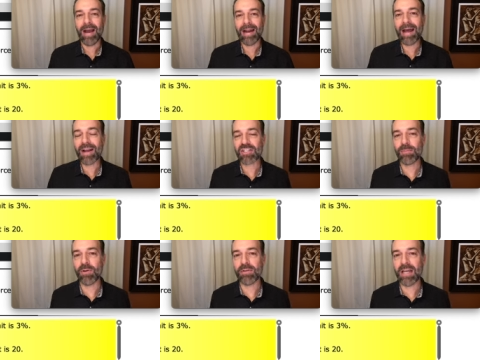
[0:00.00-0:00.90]
And I'd actually
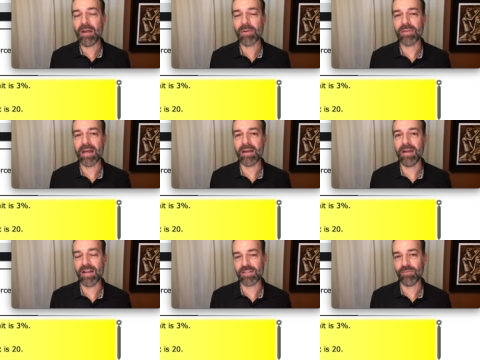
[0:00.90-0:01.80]
be okay with that
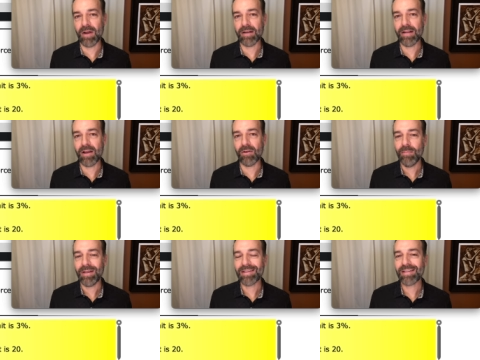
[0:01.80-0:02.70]
as of right now.
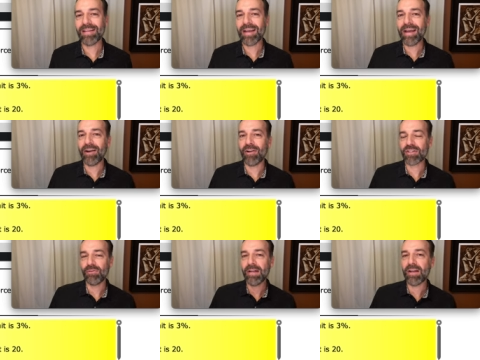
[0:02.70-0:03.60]
Because I think ARE is
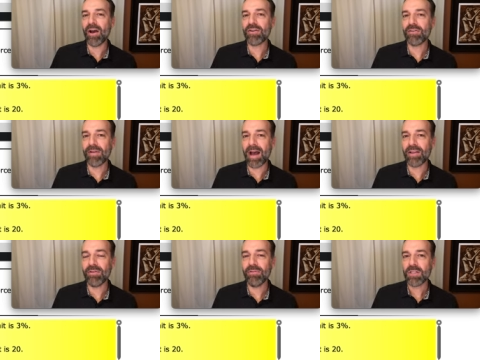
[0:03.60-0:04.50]
already
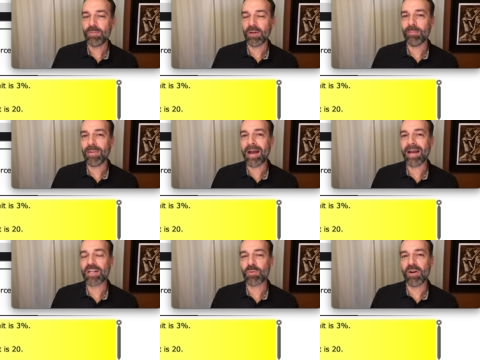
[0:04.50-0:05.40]
undervalued, to be able to buy
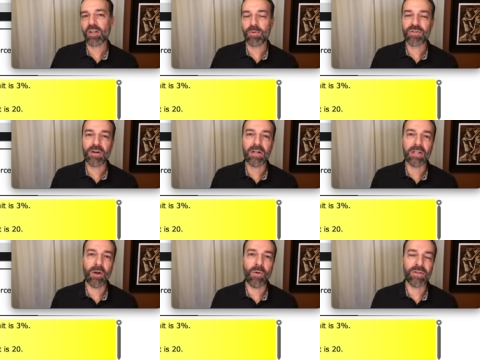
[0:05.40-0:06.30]
it at $20 per share
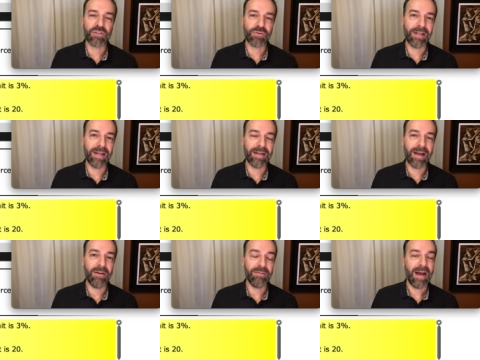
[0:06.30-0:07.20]
lower than it's trading at
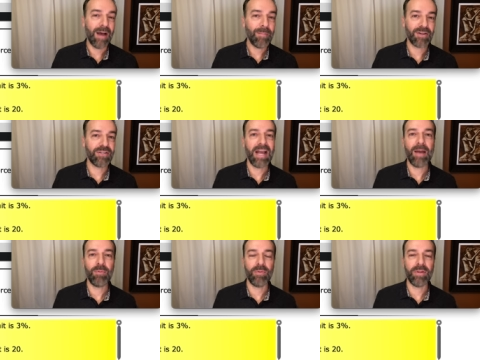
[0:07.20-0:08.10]
now, I'm actually
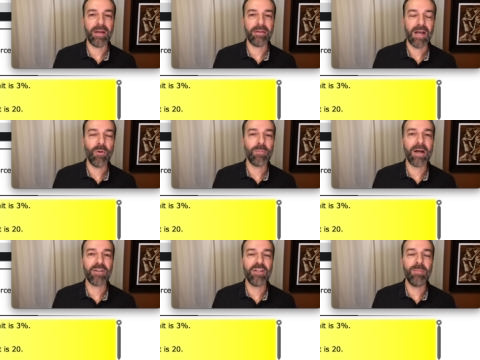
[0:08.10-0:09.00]
happy with that. I wouldn't
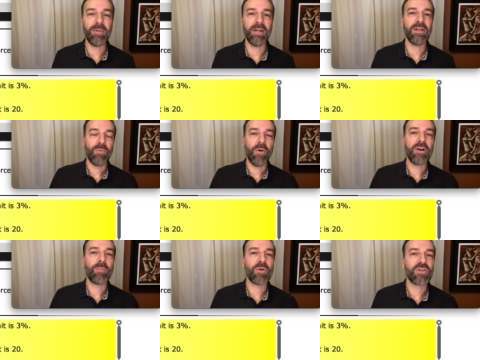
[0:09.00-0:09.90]
mind accumulating 100
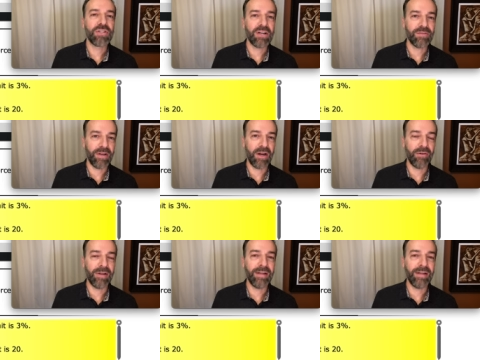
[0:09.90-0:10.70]
more shares of ARE